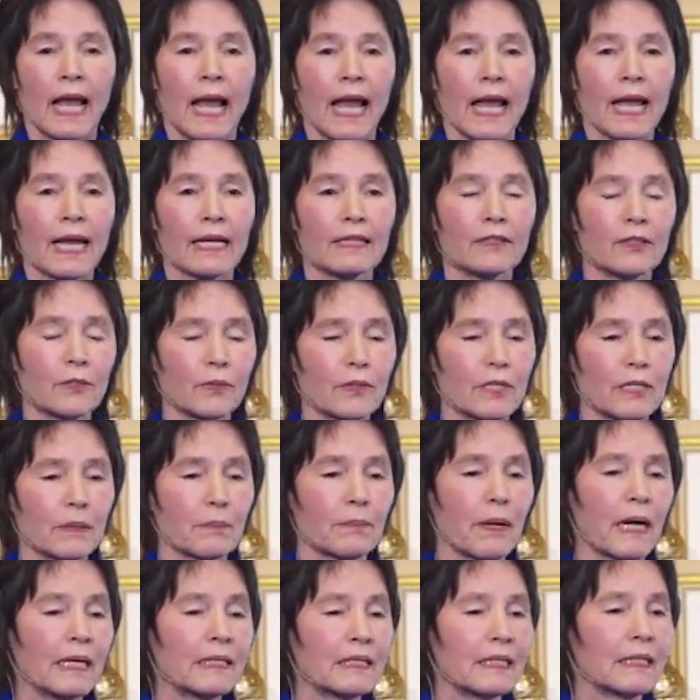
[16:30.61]
And there was a
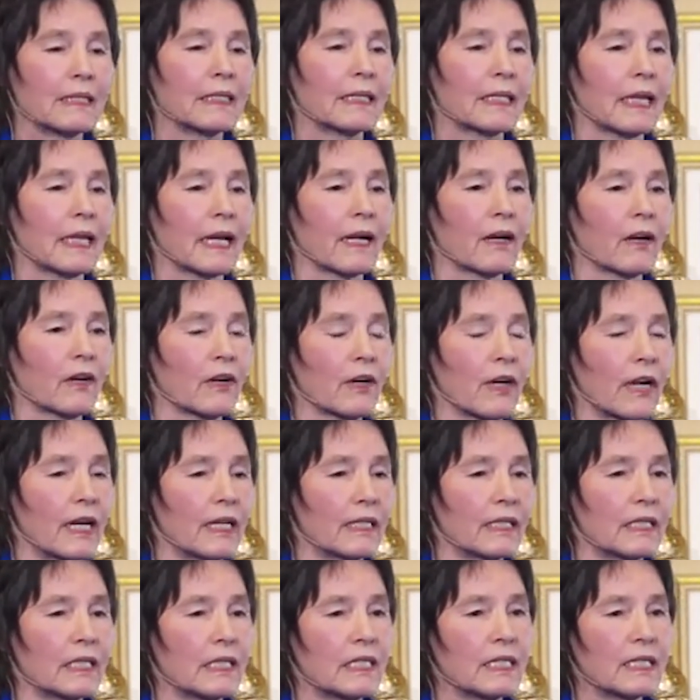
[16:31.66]
pundit there.
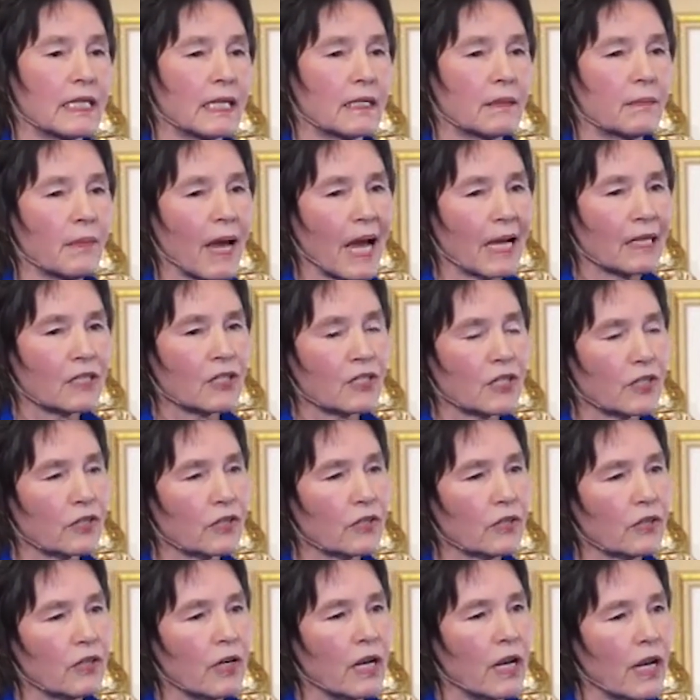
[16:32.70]
And he said,
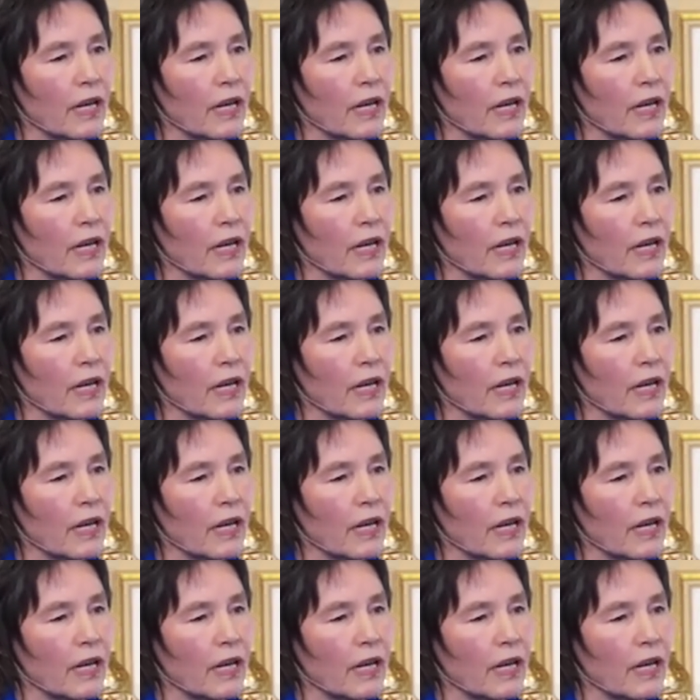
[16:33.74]
Master,